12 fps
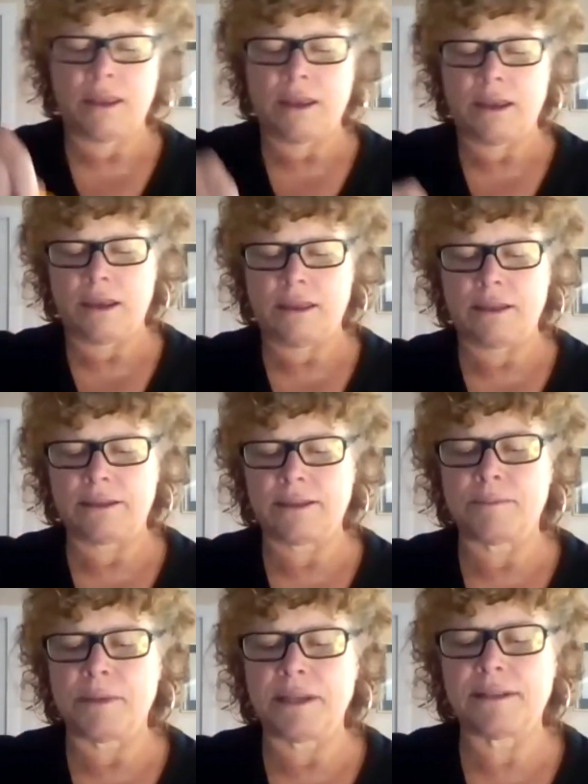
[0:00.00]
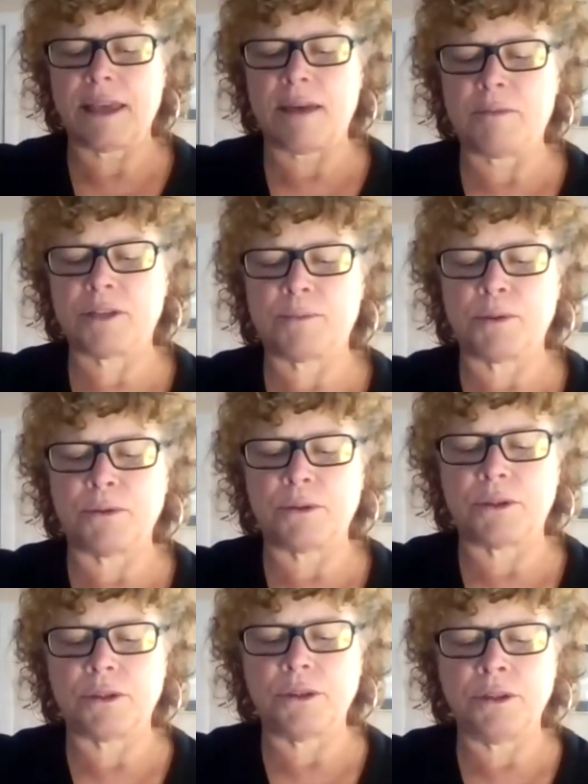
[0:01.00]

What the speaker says: And this is my sandwich booster.